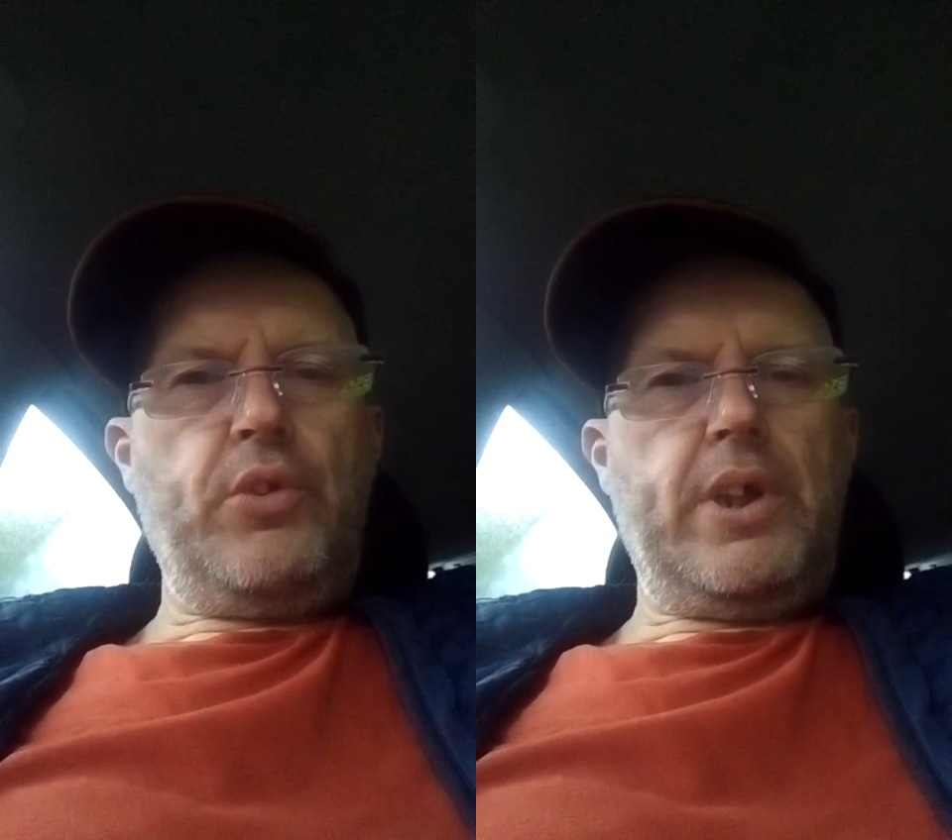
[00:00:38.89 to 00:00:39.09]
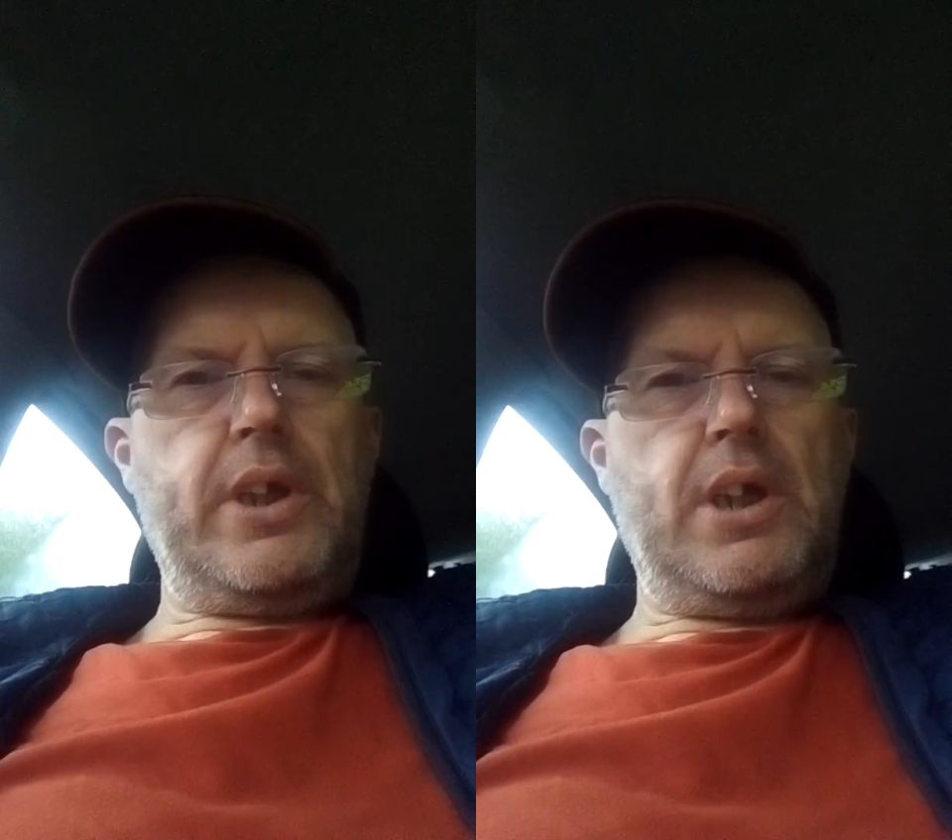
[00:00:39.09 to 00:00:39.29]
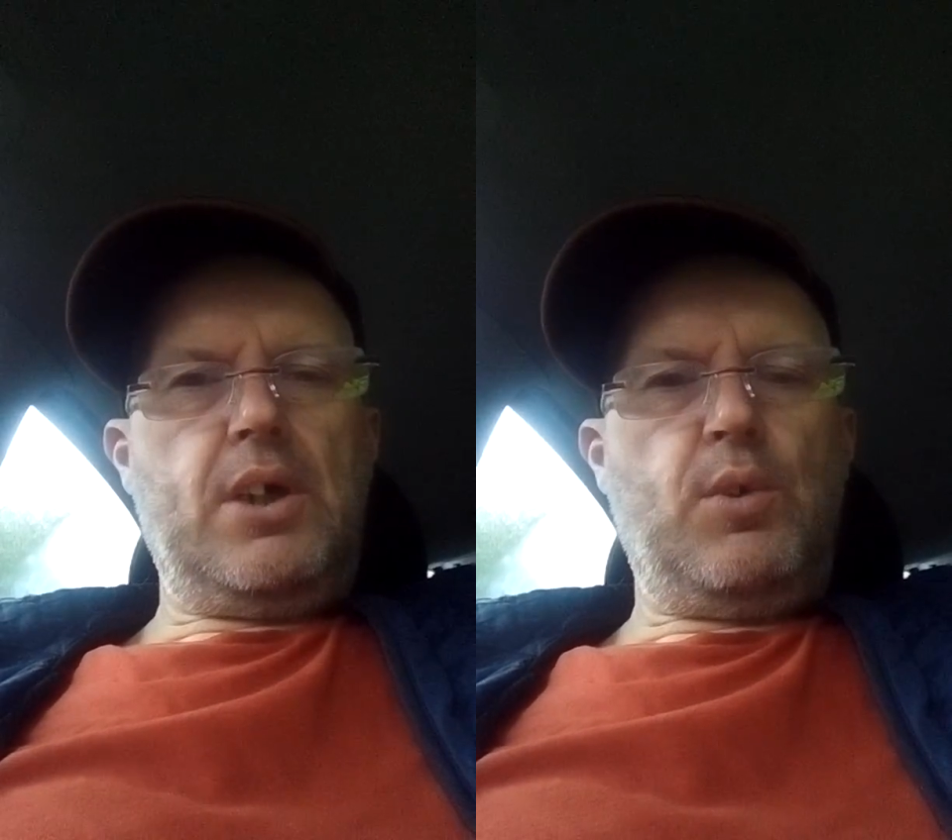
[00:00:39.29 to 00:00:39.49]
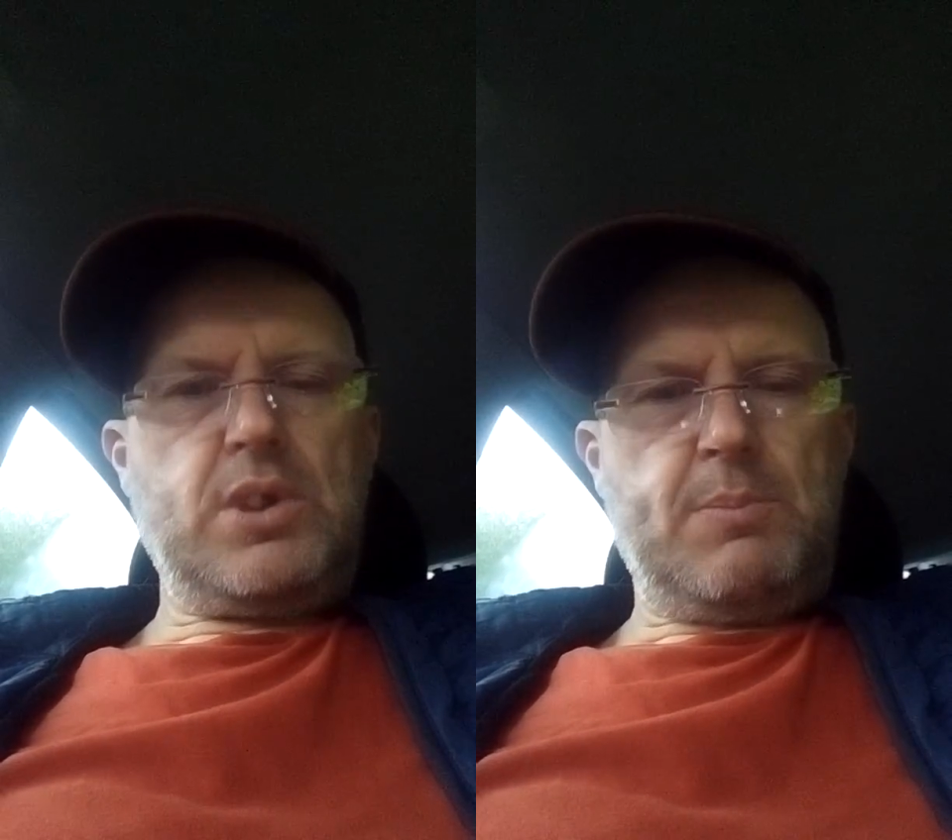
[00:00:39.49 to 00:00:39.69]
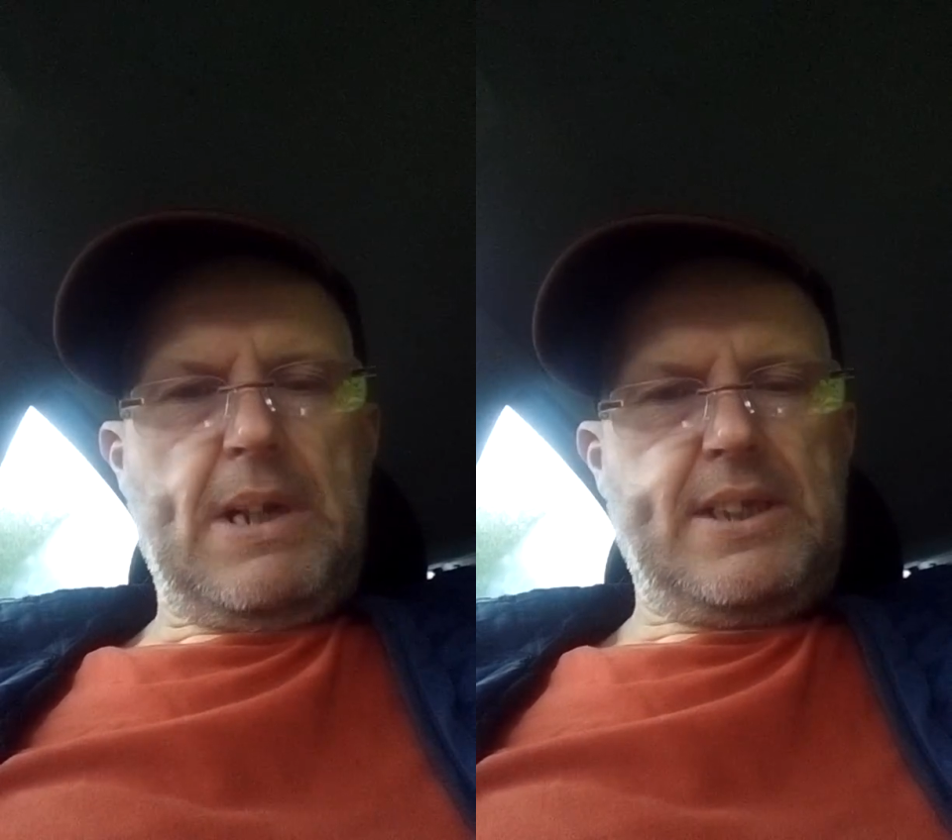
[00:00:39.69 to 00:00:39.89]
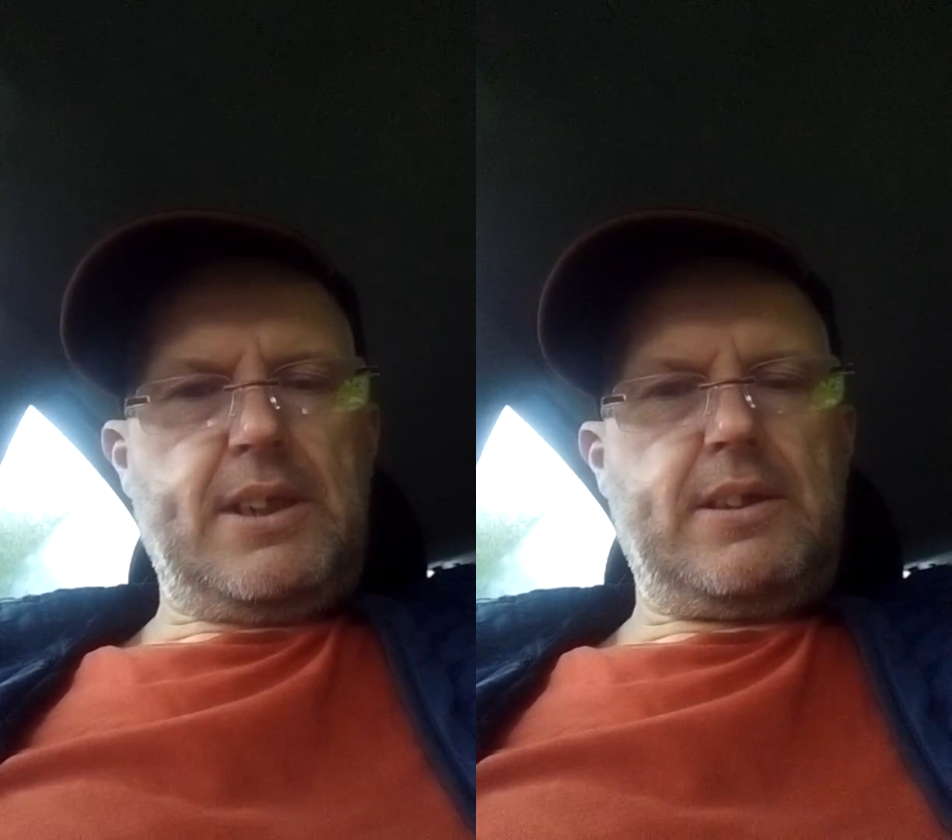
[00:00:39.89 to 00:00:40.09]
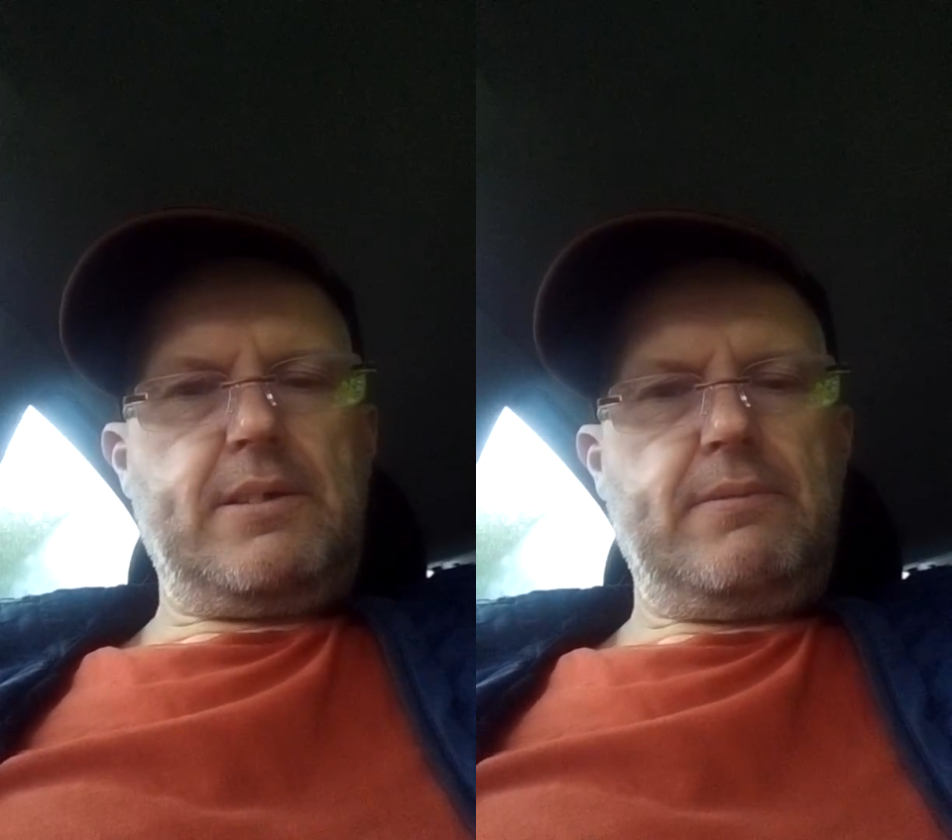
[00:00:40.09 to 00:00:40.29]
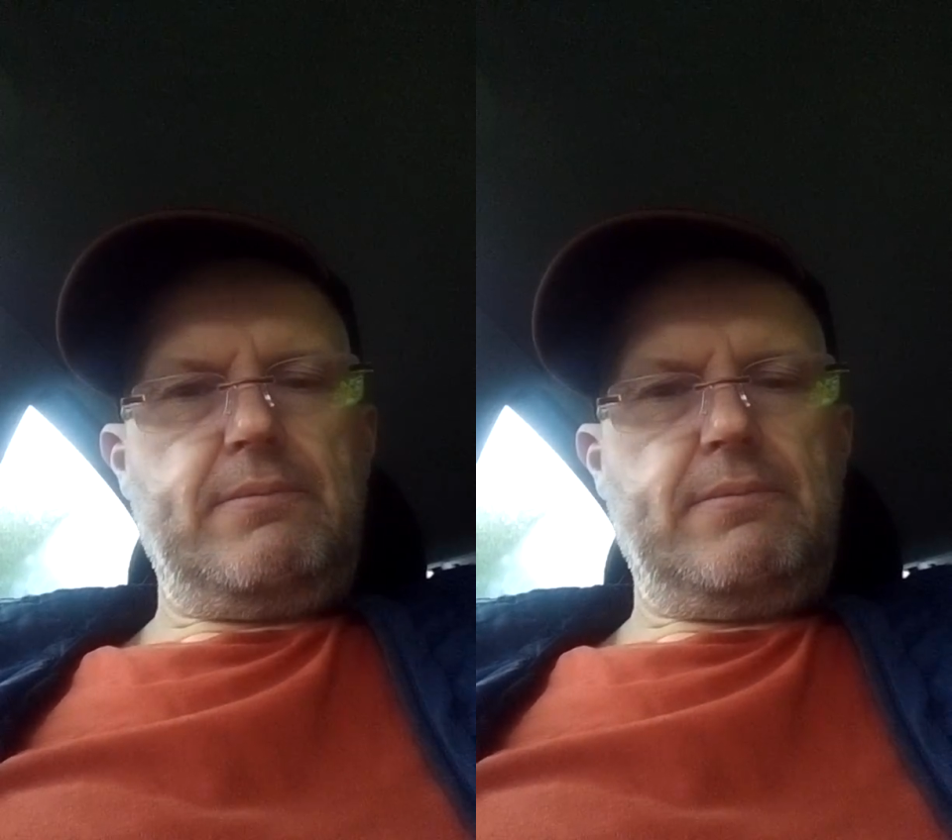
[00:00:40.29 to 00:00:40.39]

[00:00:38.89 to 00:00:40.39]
the automatic,